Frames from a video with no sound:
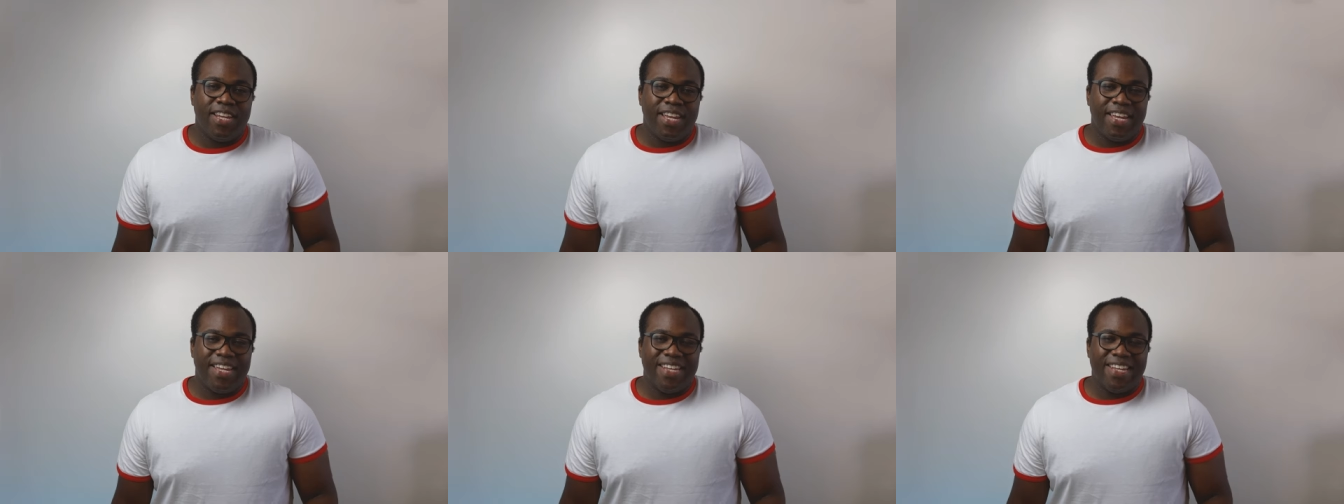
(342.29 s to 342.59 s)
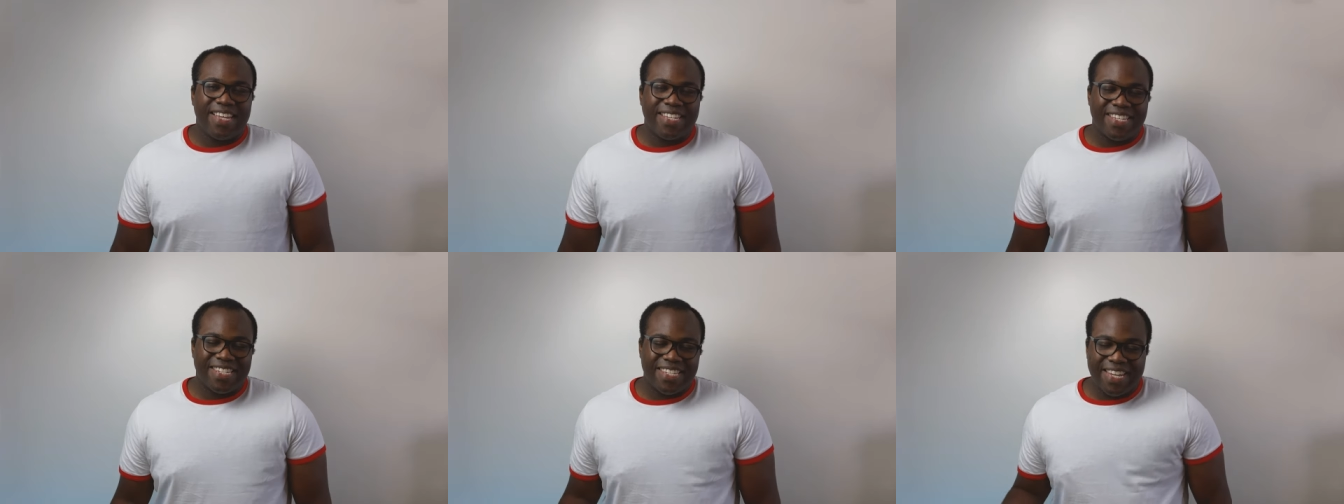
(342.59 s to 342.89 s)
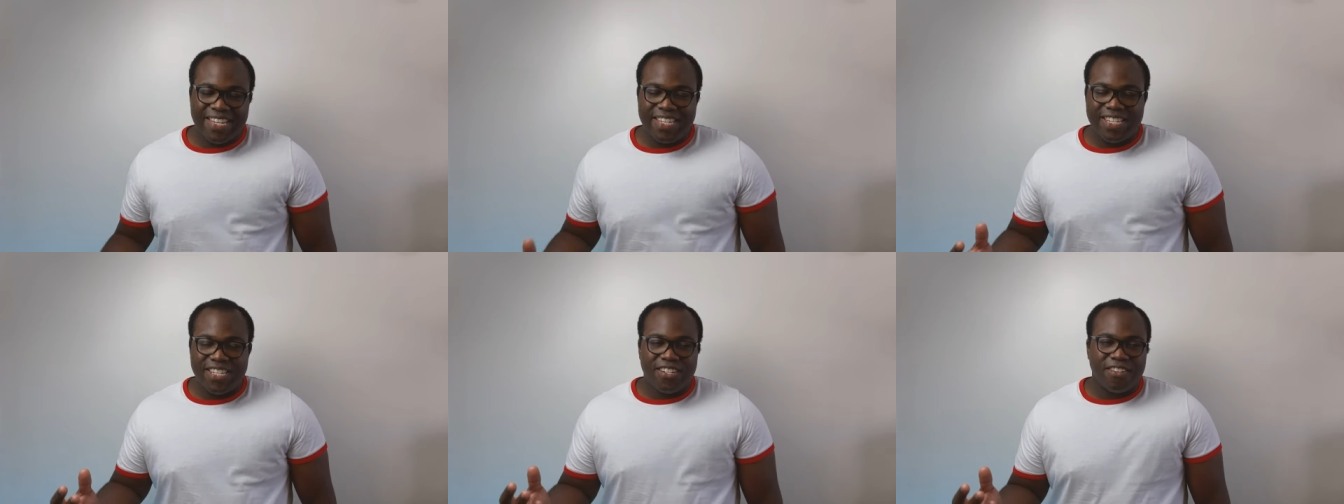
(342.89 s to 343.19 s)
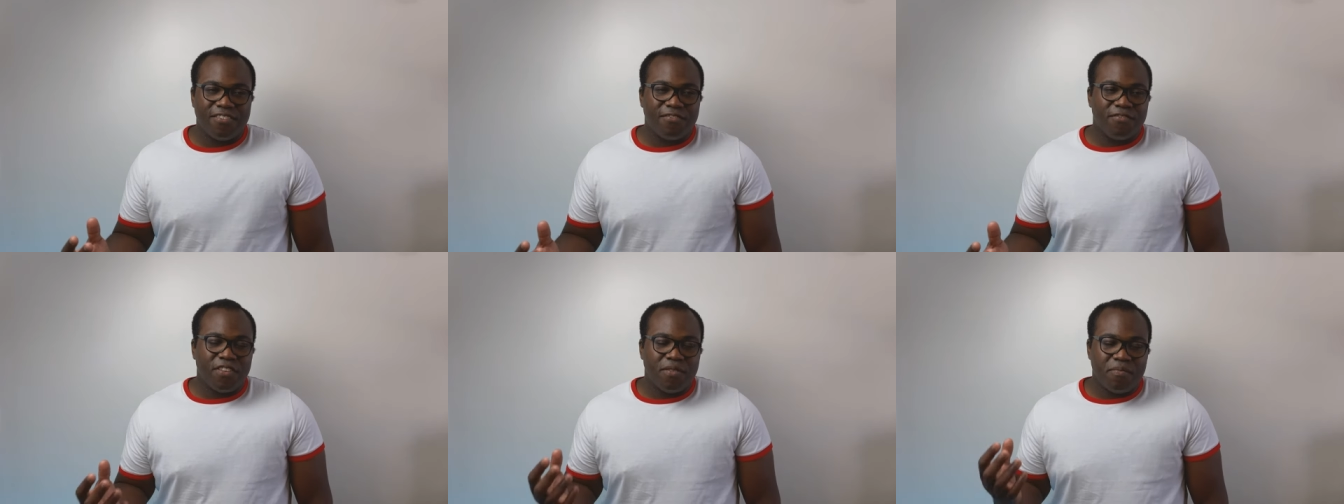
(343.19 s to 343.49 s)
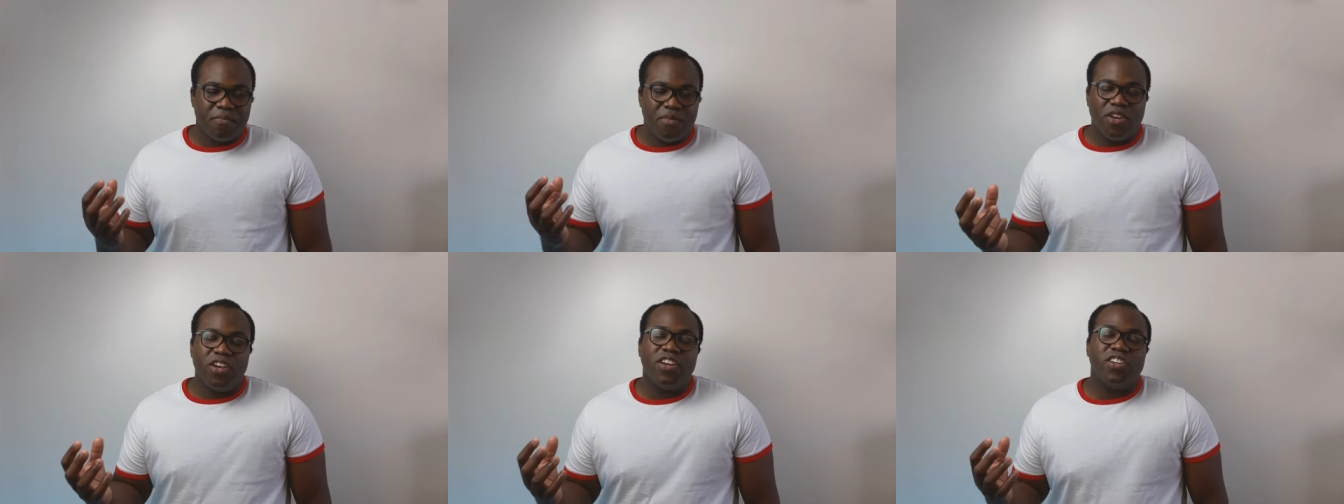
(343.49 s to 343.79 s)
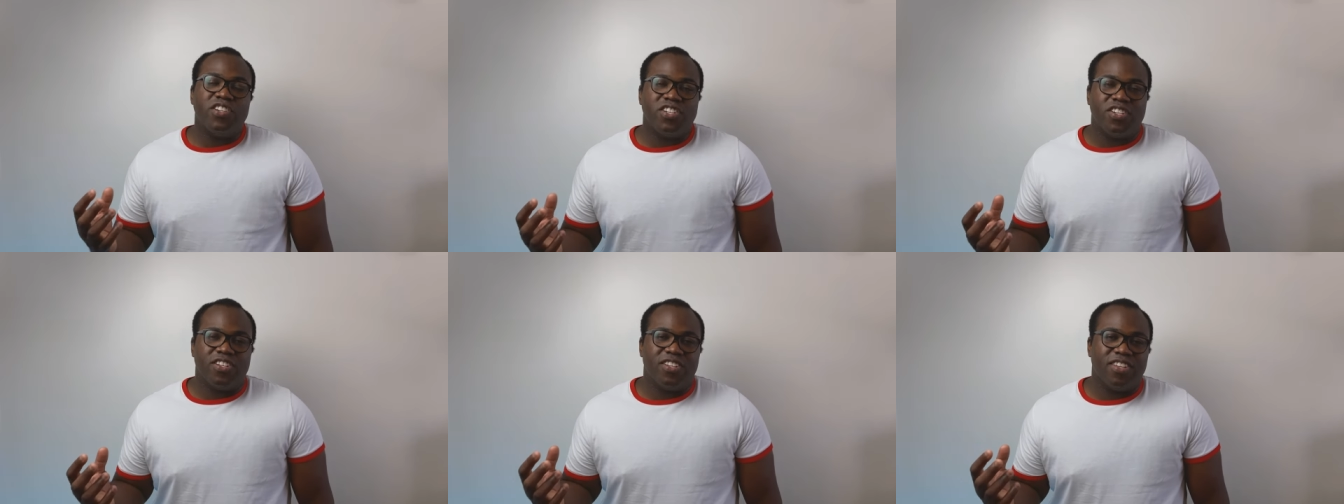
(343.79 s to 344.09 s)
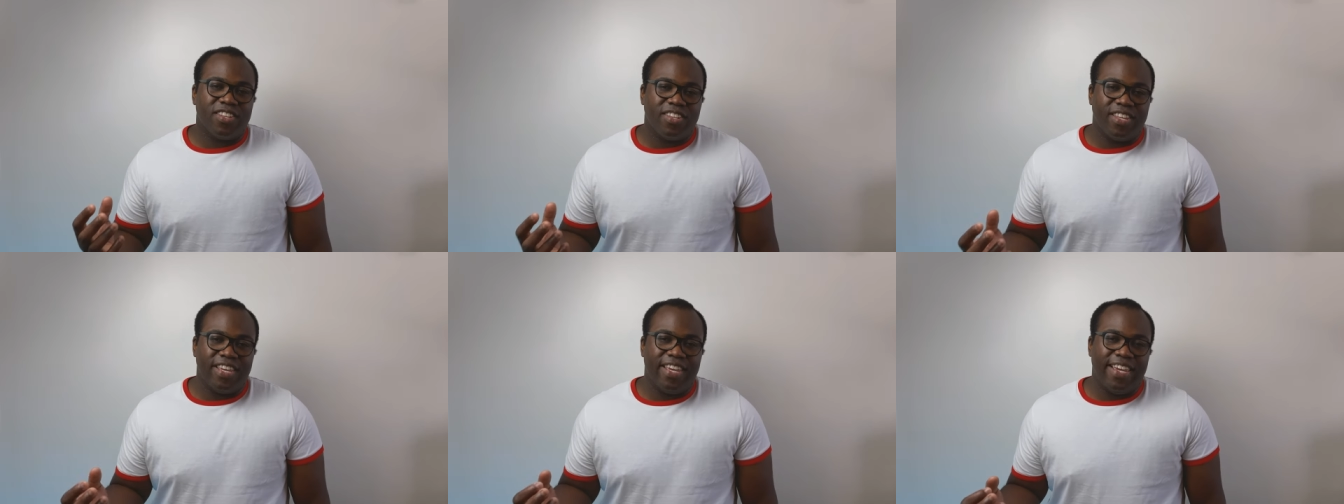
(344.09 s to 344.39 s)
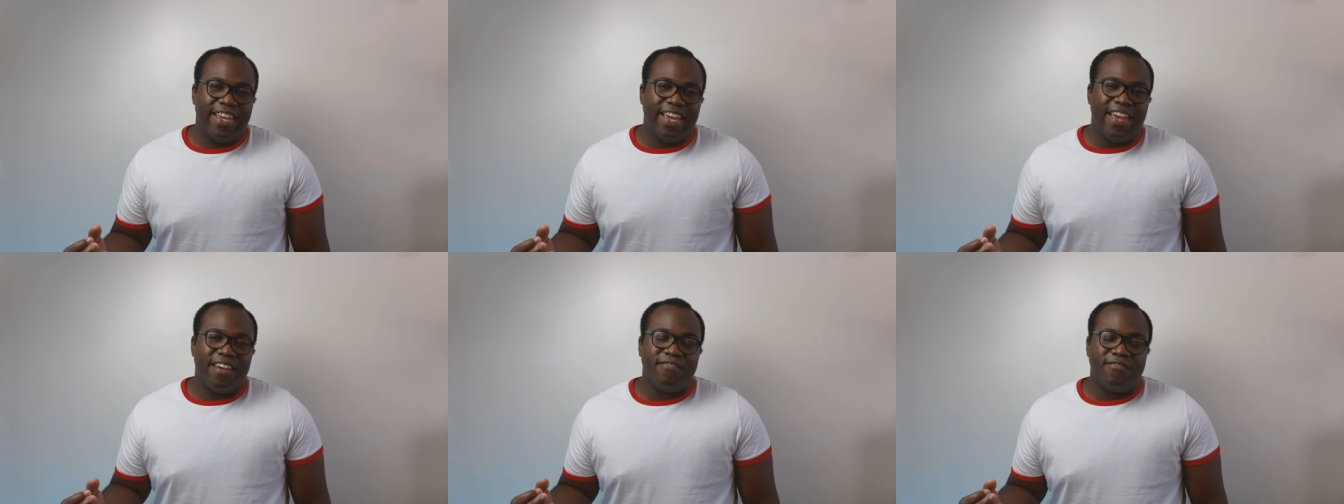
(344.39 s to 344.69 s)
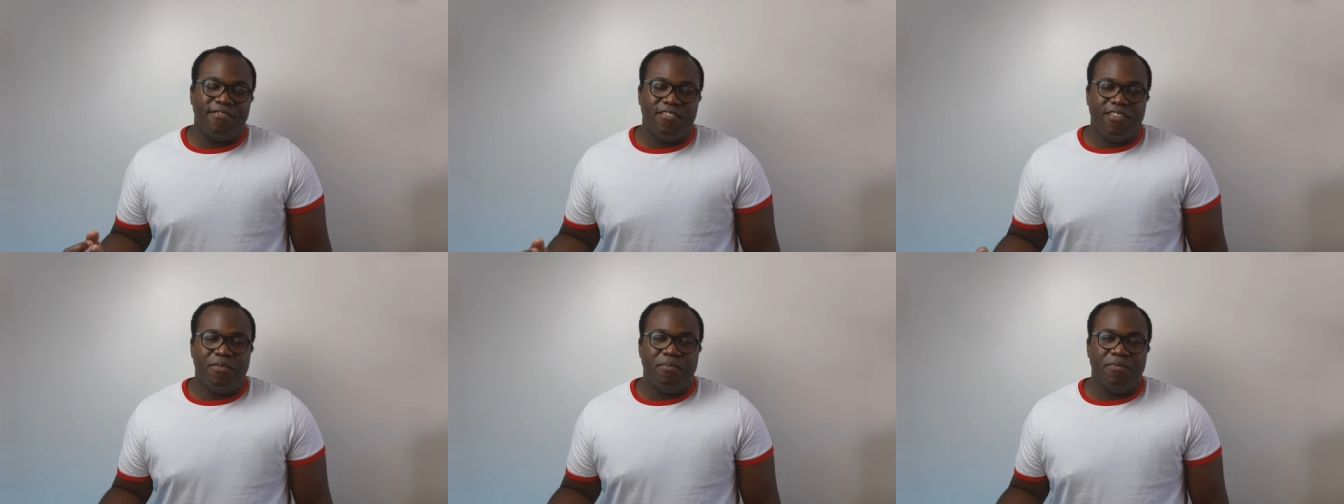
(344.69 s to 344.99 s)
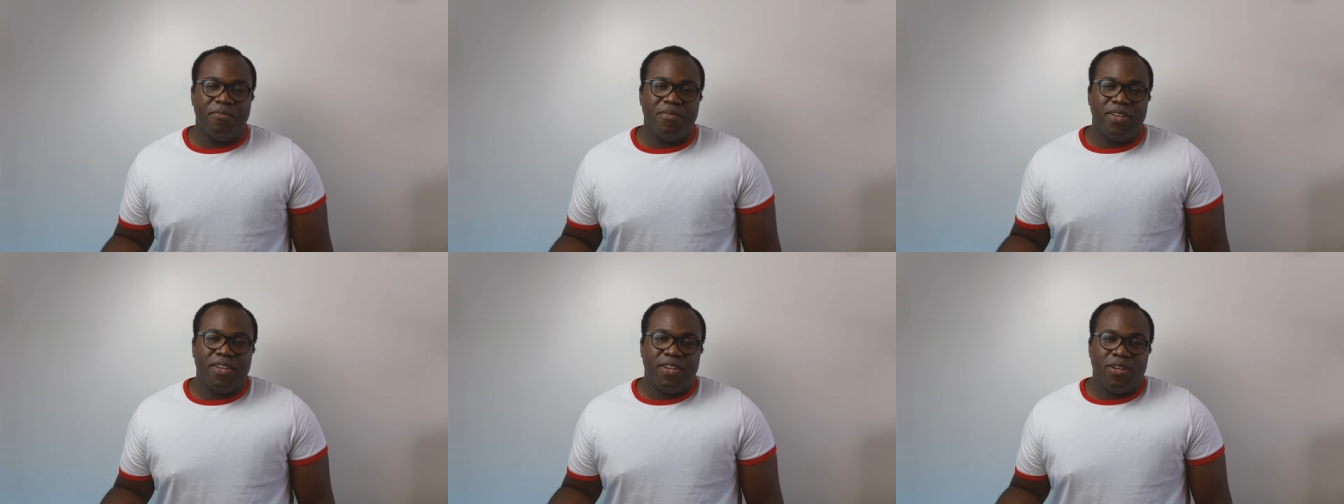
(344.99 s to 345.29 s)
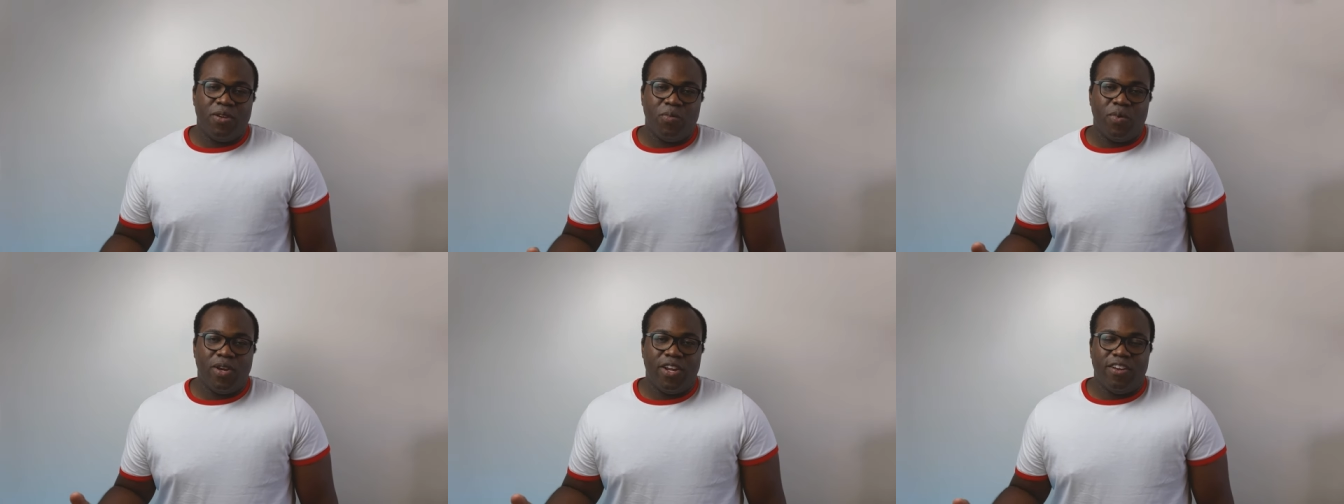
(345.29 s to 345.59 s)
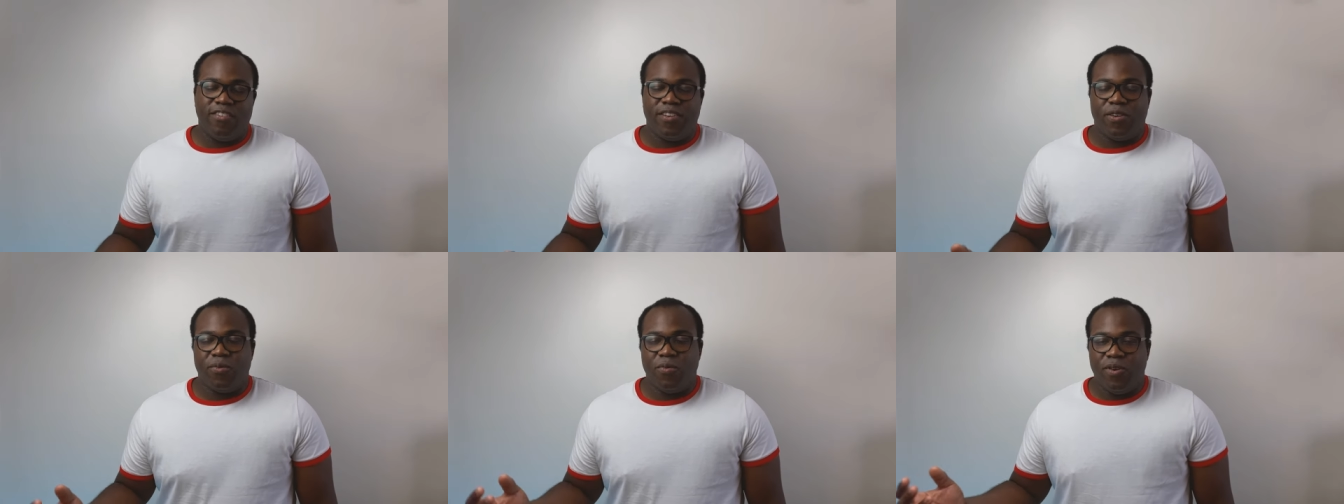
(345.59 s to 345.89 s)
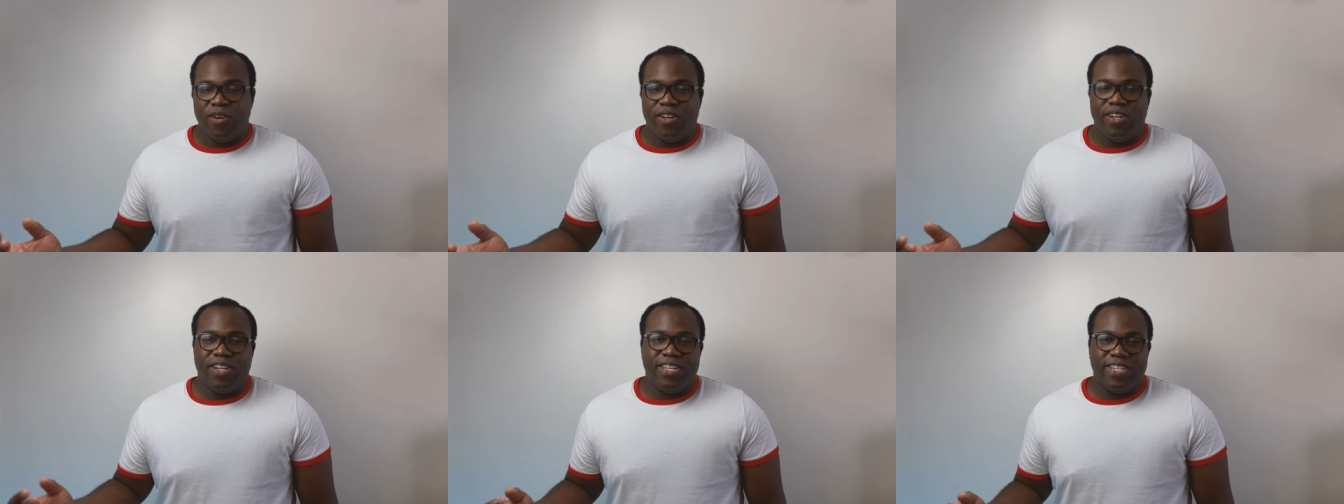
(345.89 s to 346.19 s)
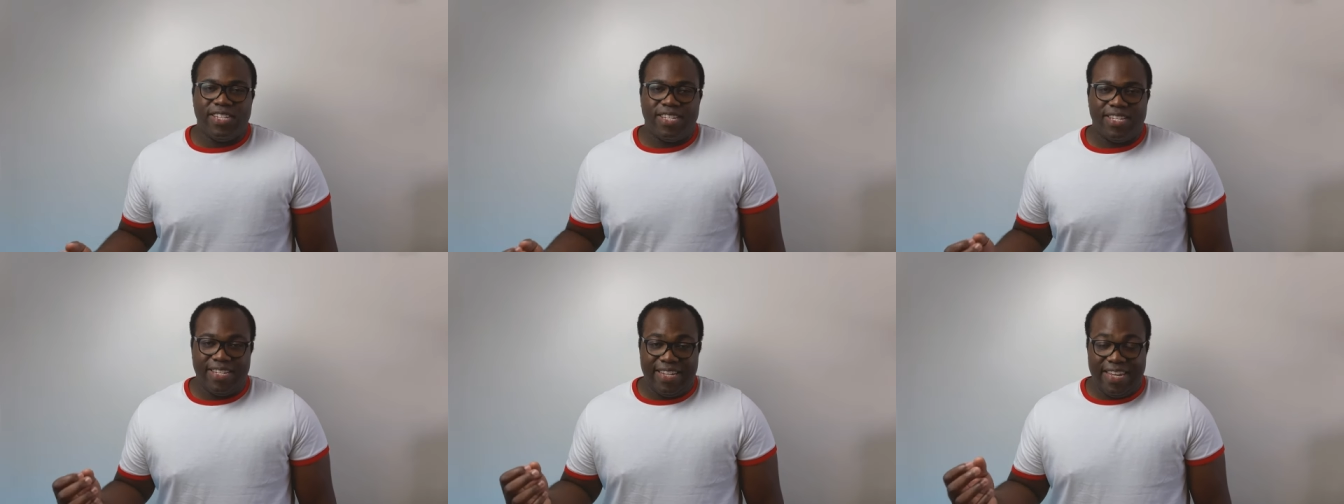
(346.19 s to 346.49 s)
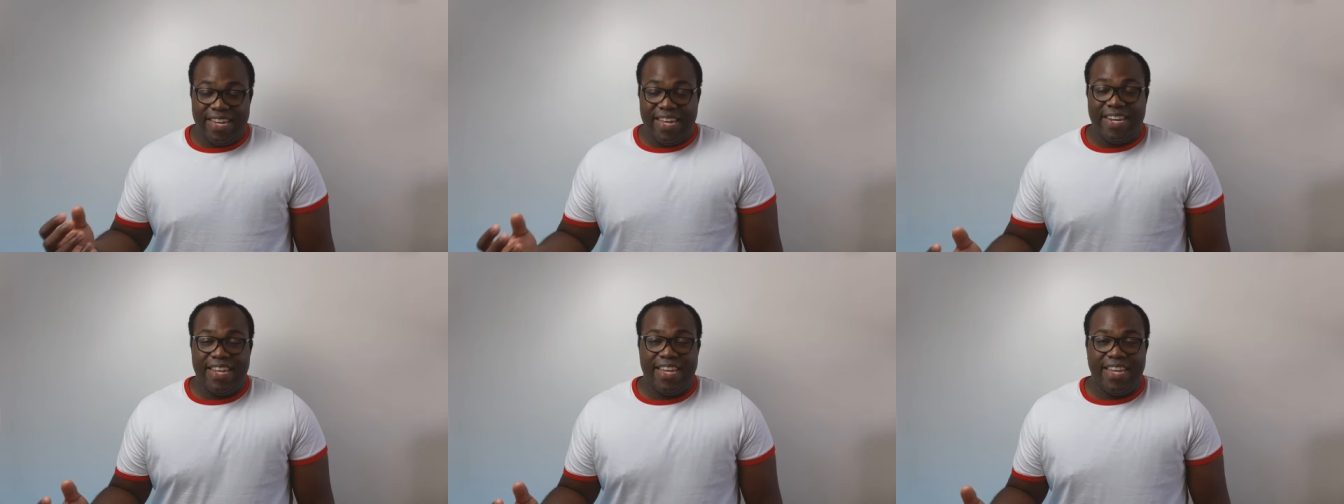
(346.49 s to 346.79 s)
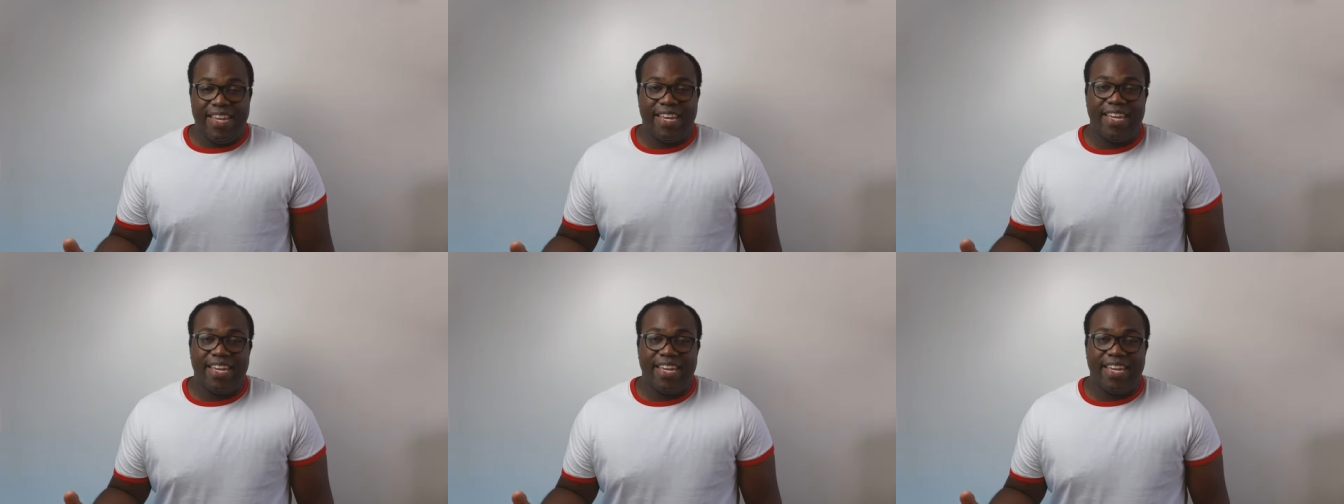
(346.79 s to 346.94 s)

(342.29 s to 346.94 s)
and that sense of immersion that you get from wearing wireless in-ear